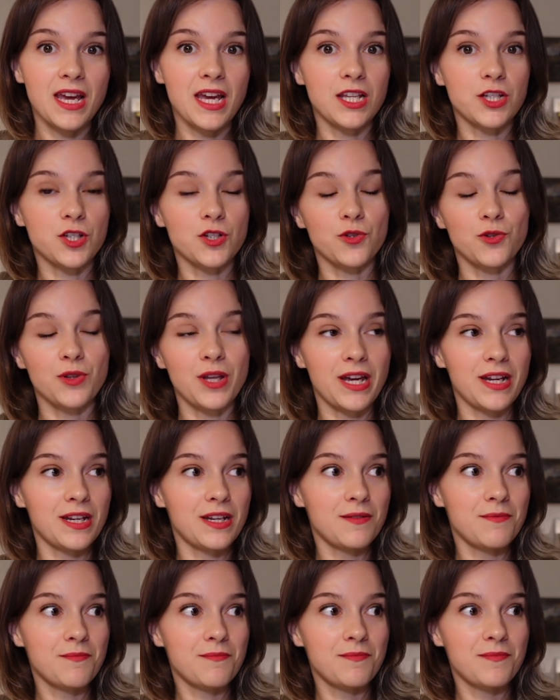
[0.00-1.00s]
And so
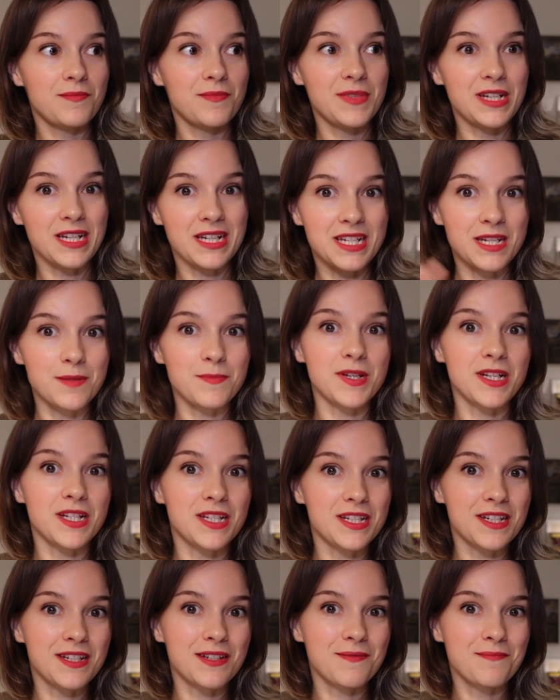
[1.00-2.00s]
then
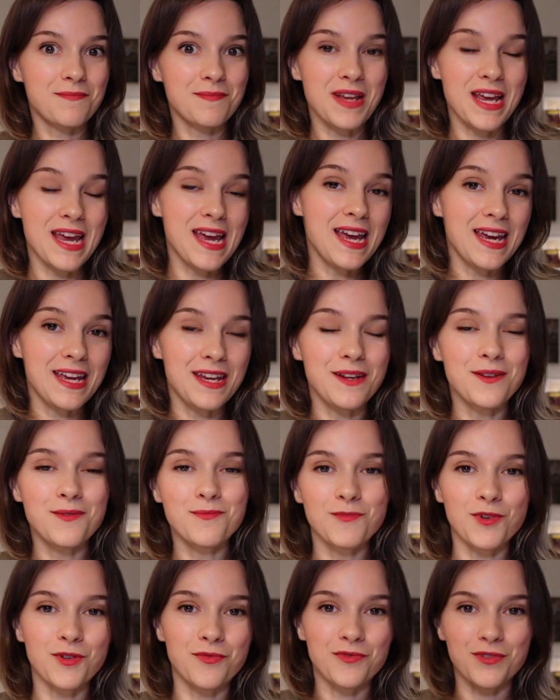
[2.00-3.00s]
exhibit A
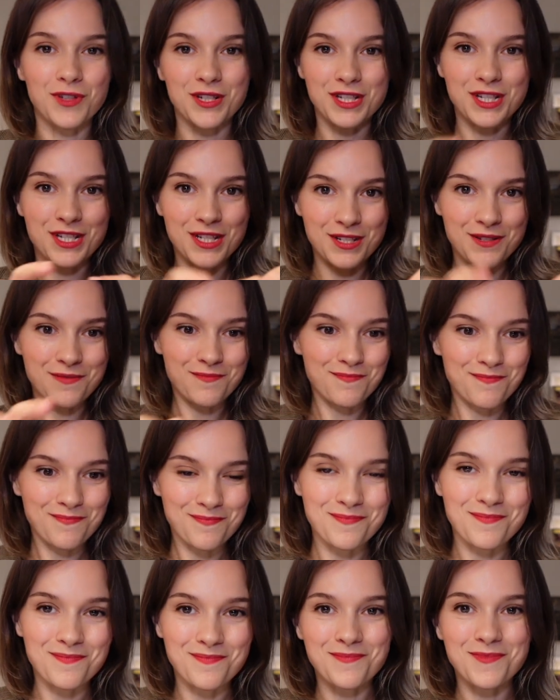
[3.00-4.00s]
of this
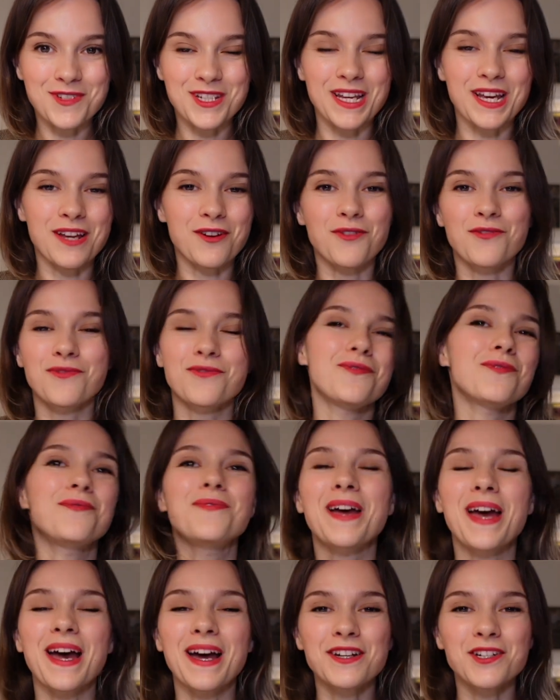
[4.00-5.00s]
set of
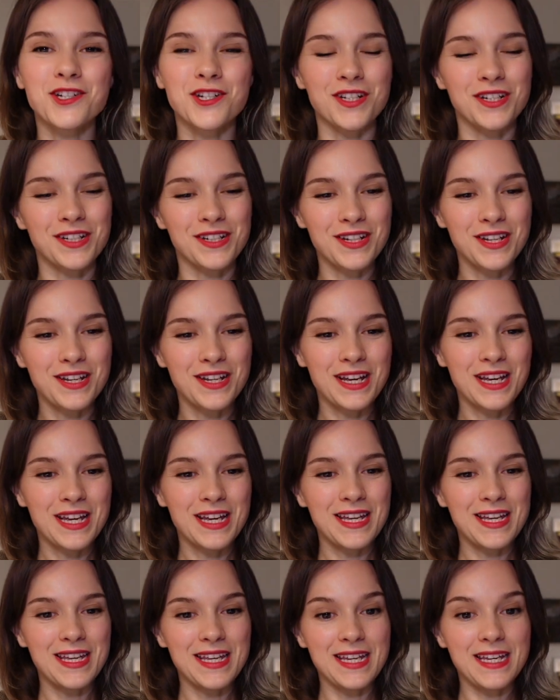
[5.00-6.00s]
action
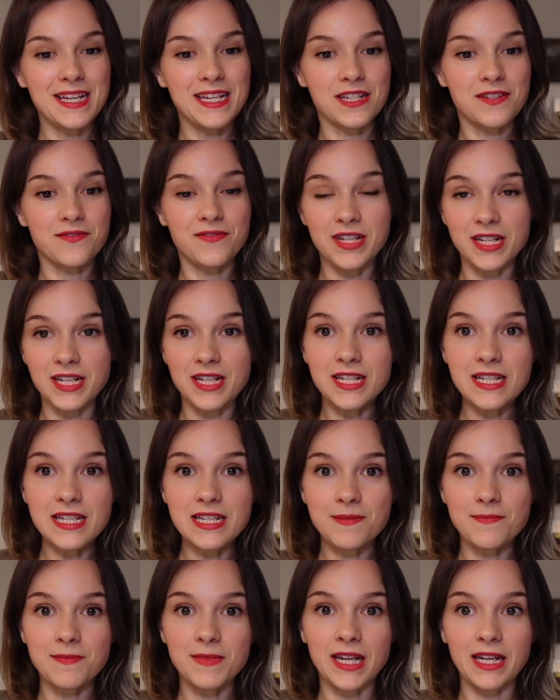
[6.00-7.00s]
is
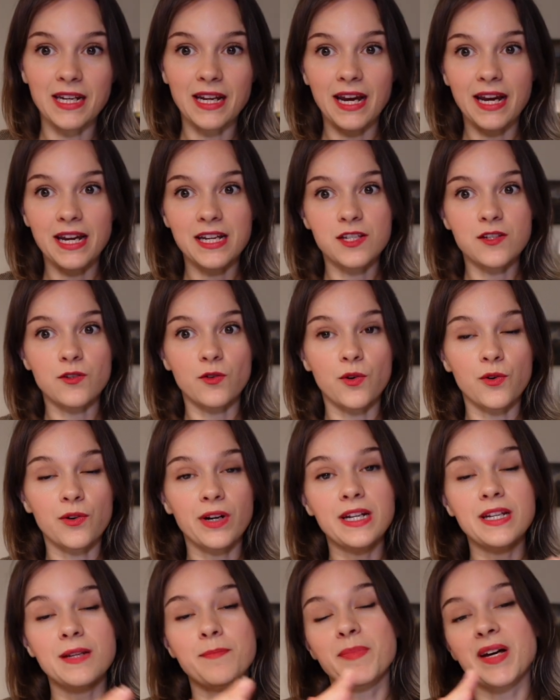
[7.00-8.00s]
Venus, that has
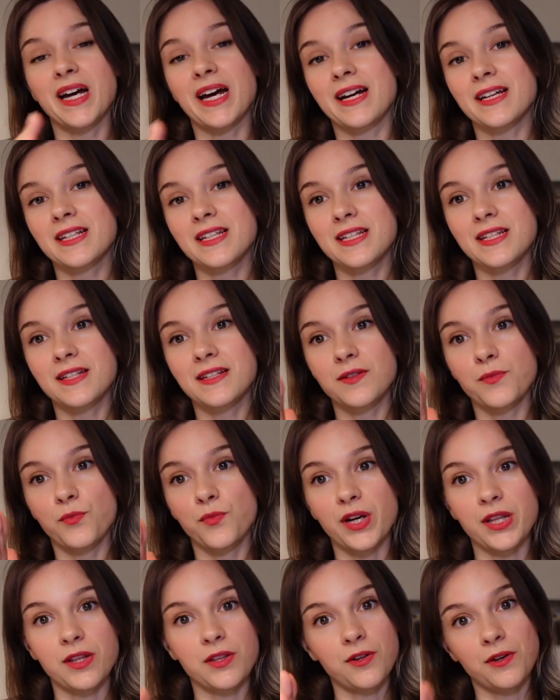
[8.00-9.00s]
already passed
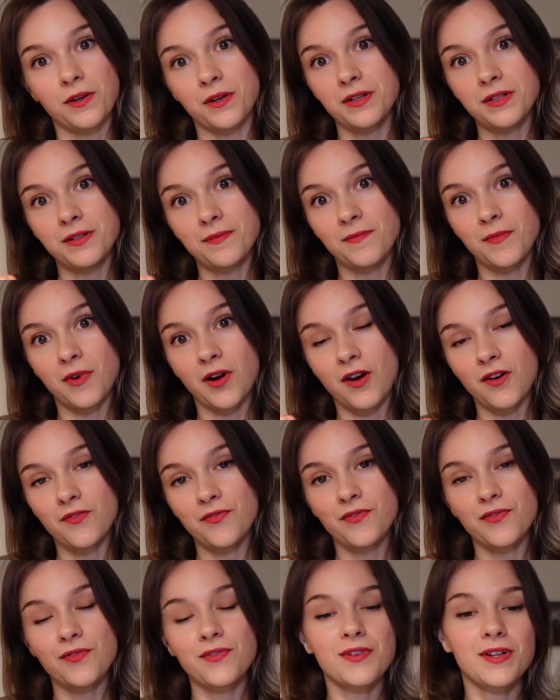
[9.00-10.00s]
1/3 of
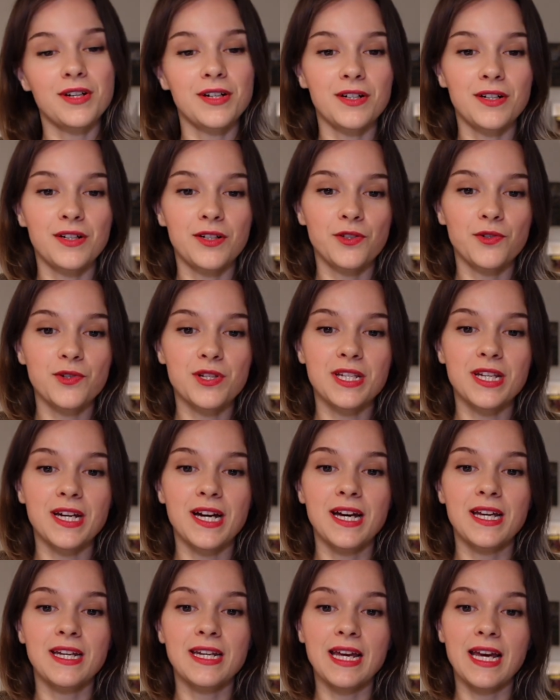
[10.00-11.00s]
your
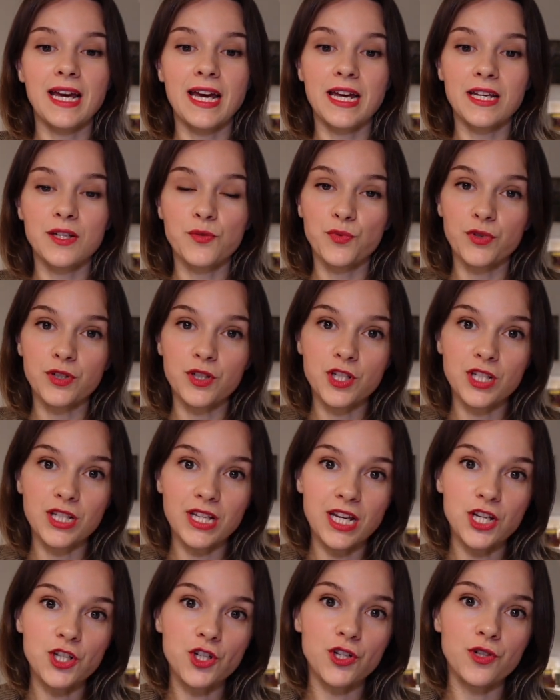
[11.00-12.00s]
sign and will
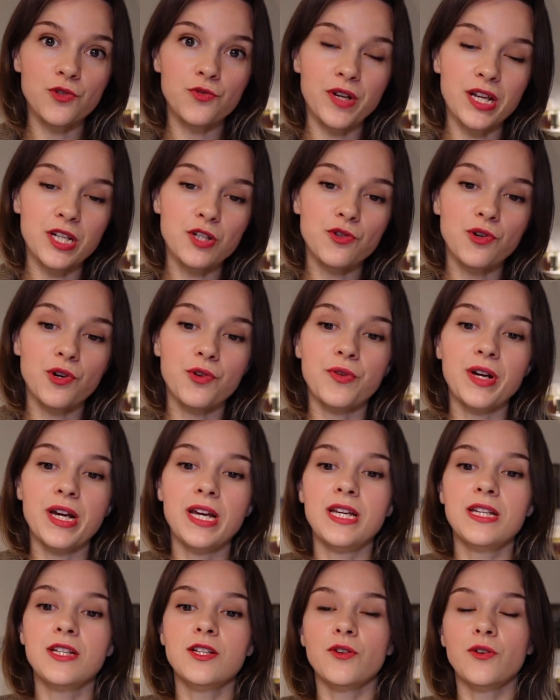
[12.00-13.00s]
station
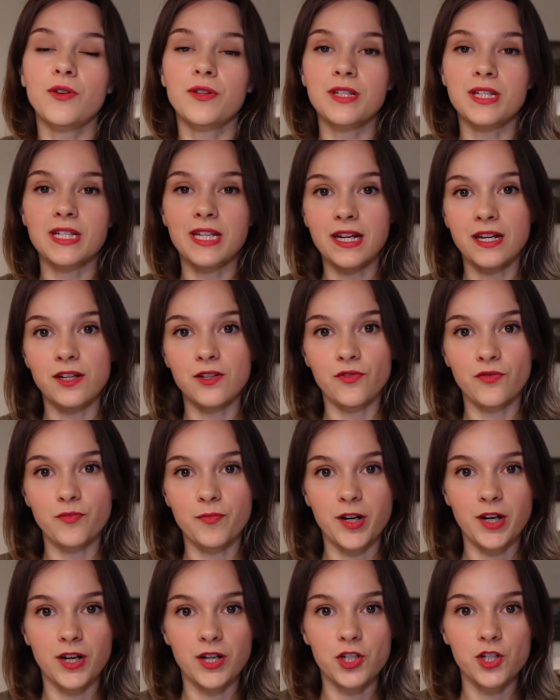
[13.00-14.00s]
retrograde on the 2nd of
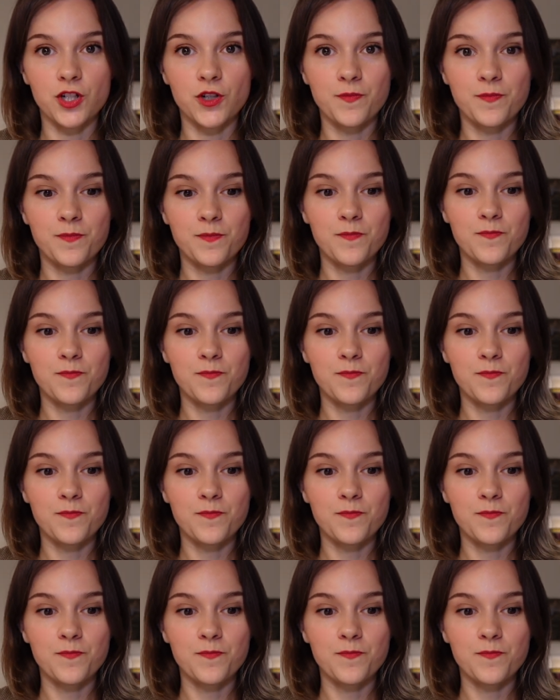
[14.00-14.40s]
March.